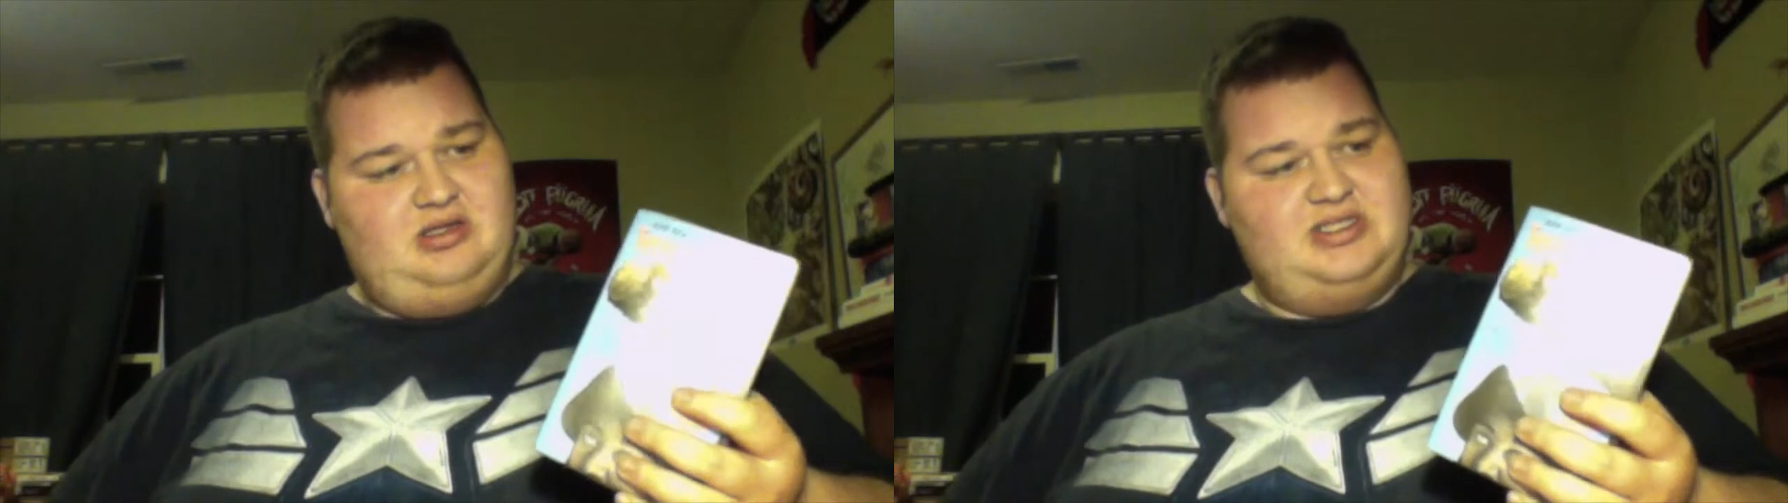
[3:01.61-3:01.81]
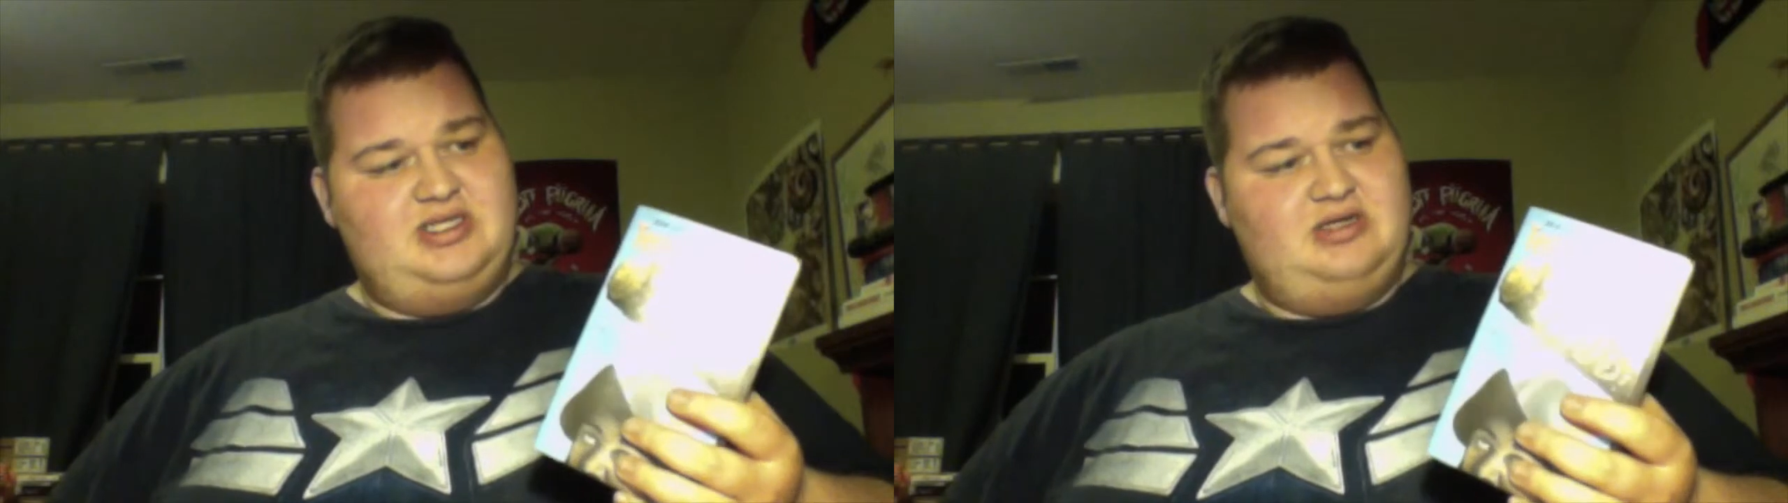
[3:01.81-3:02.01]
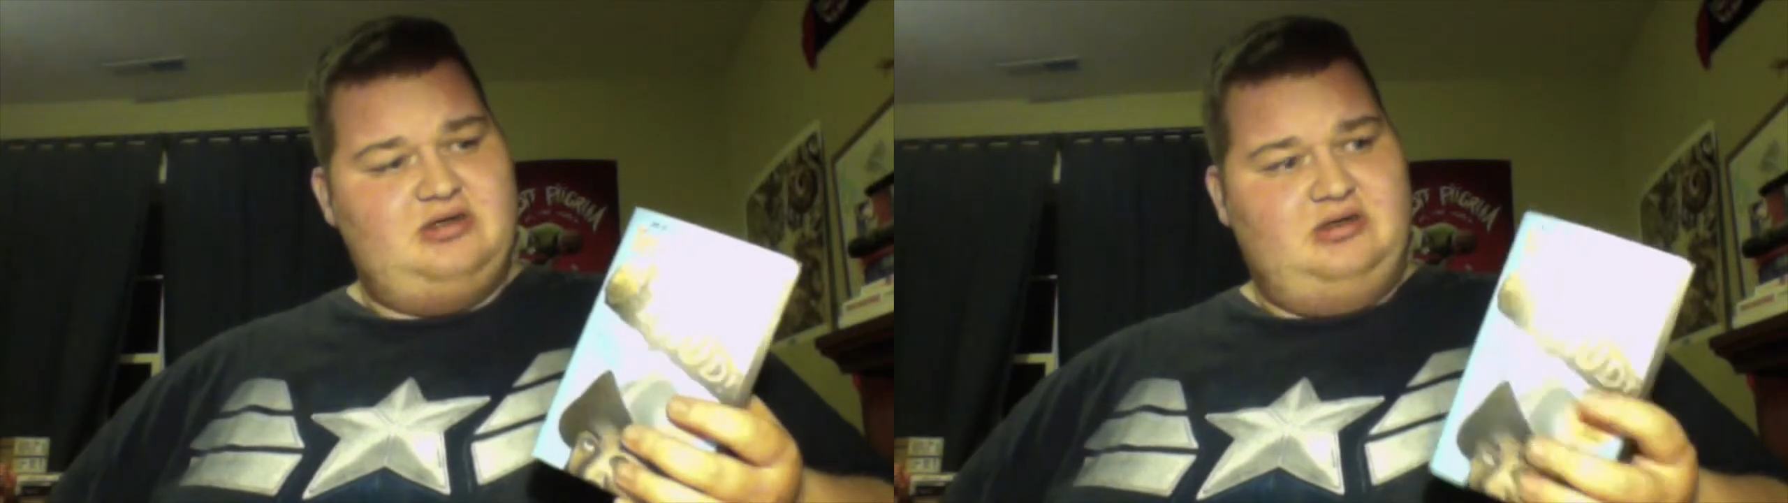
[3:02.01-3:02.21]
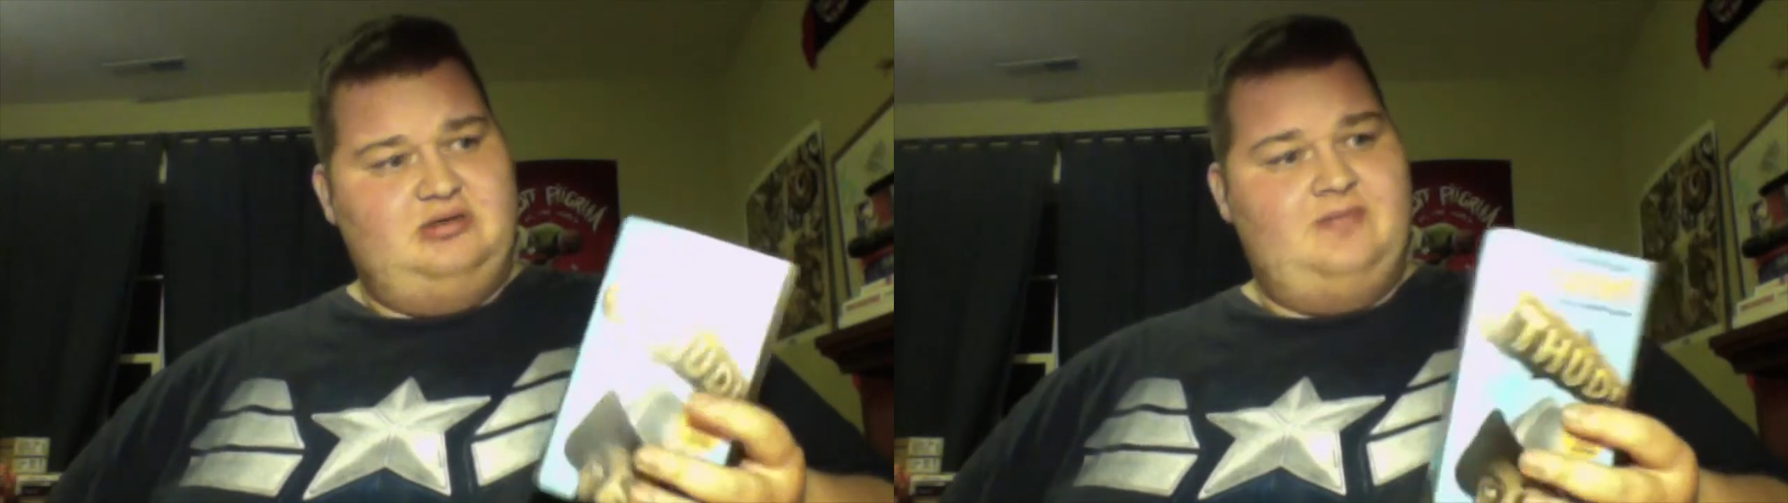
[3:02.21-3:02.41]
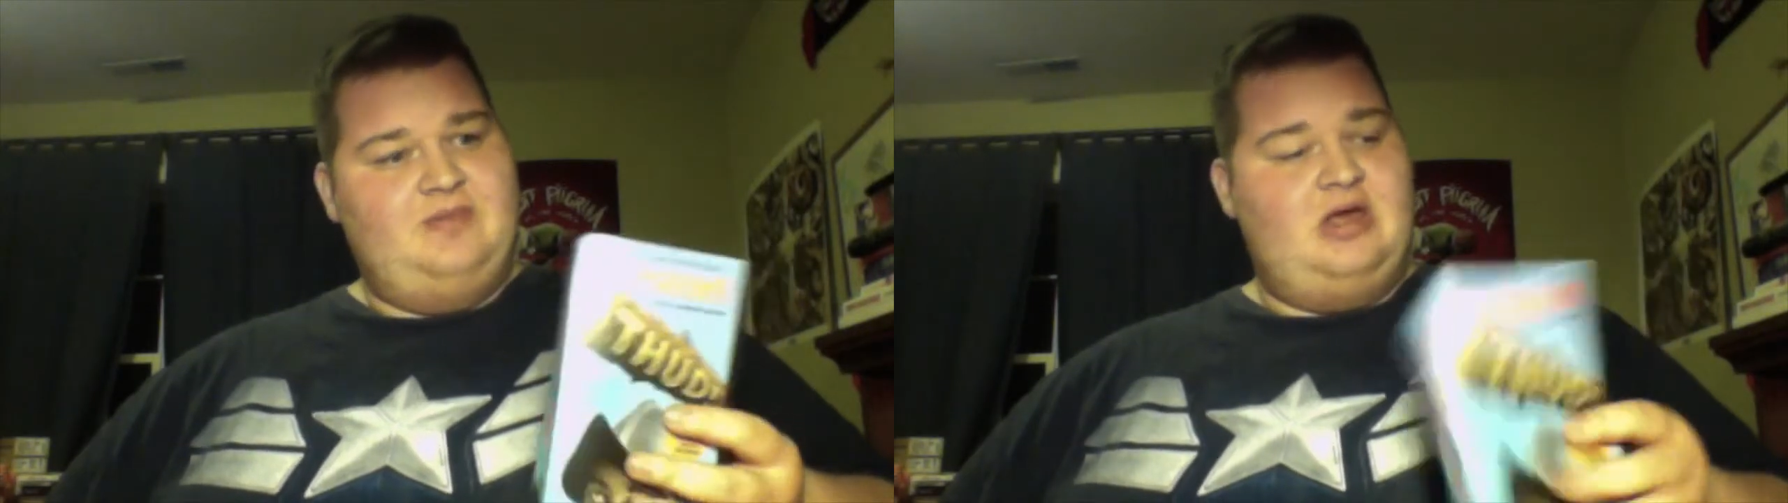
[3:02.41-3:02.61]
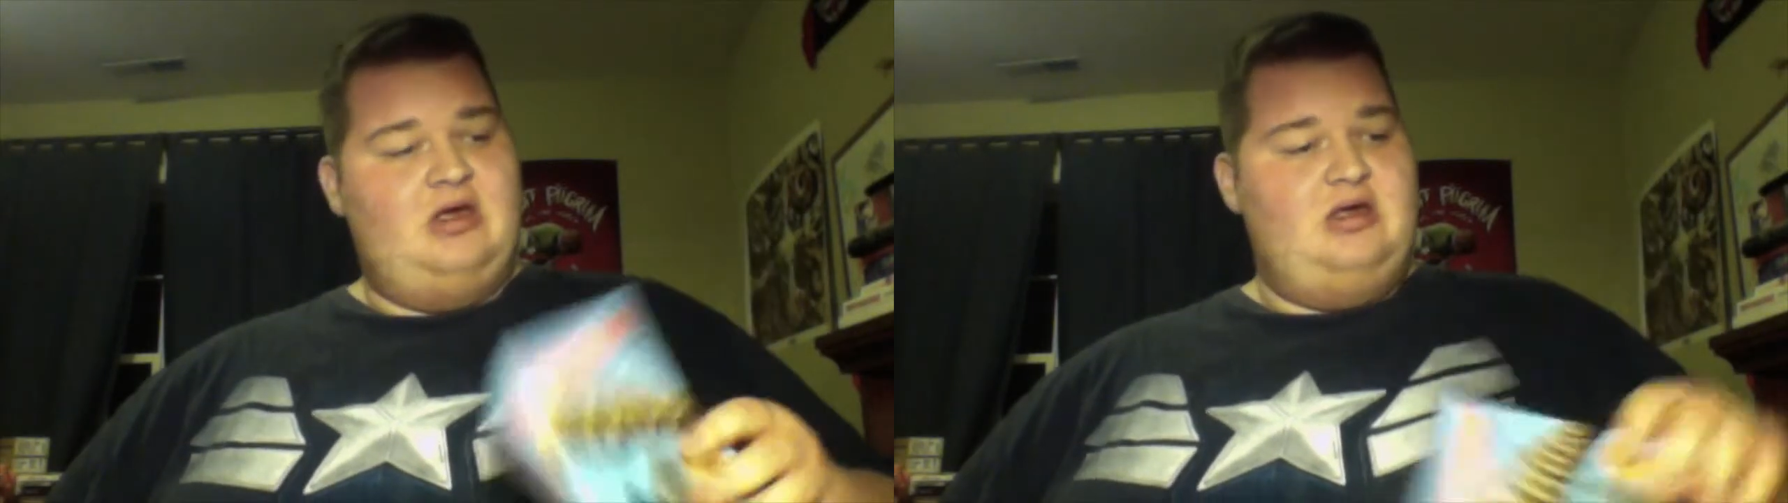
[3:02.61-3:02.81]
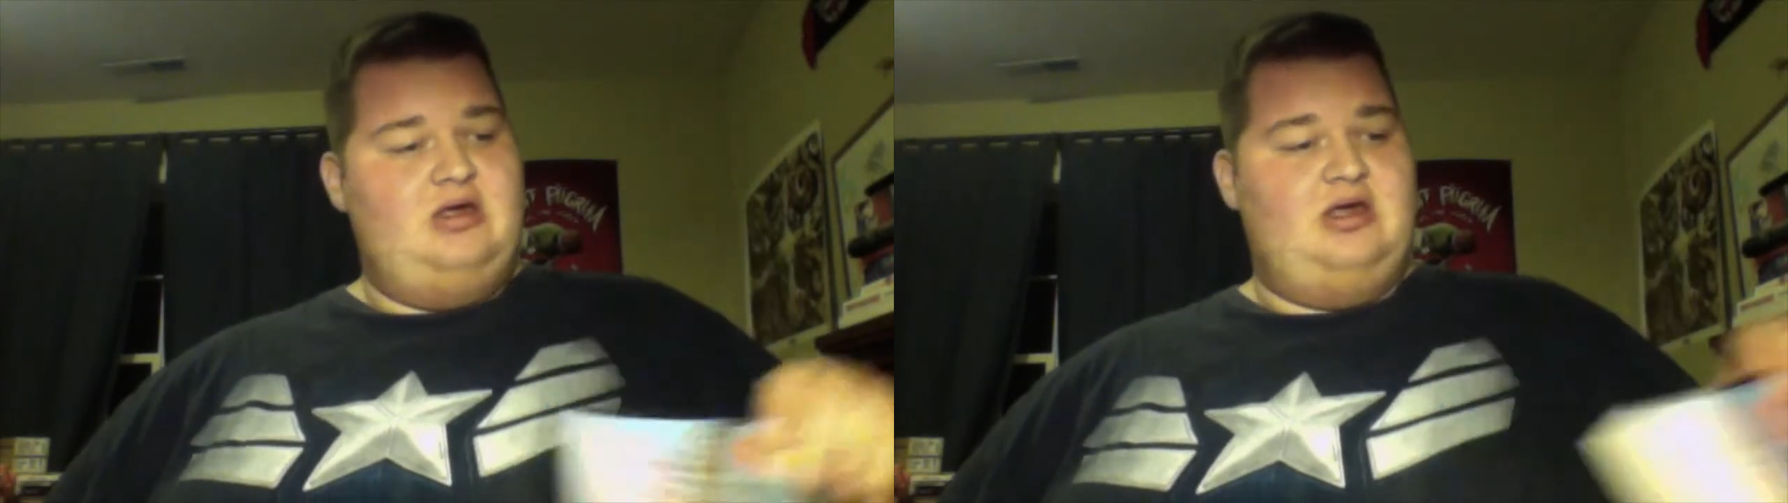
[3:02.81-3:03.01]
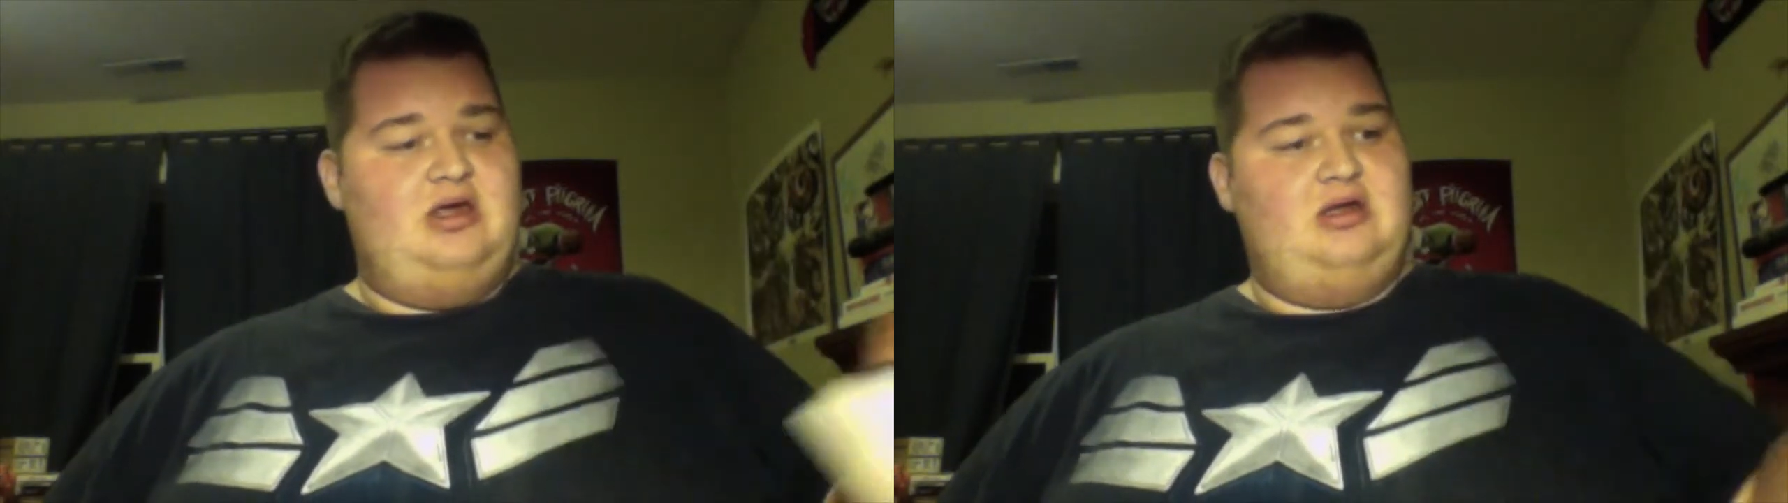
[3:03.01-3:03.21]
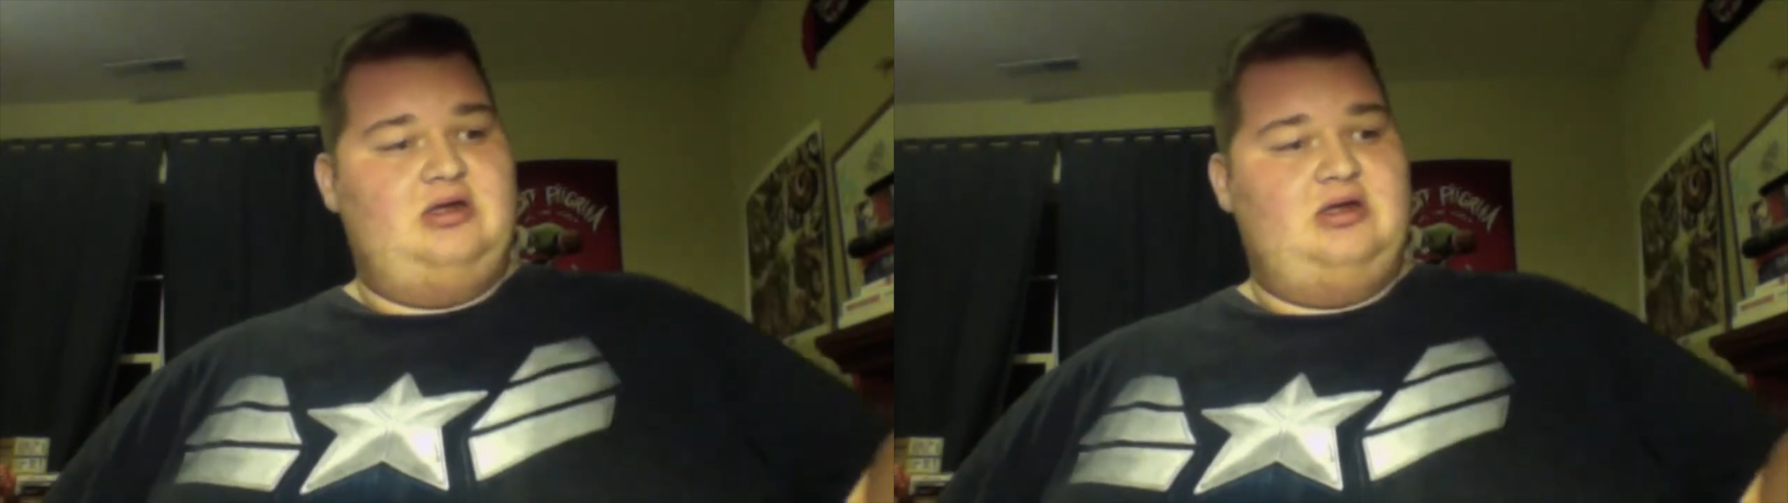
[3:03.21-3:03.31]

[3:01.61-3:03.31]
cynical. You get a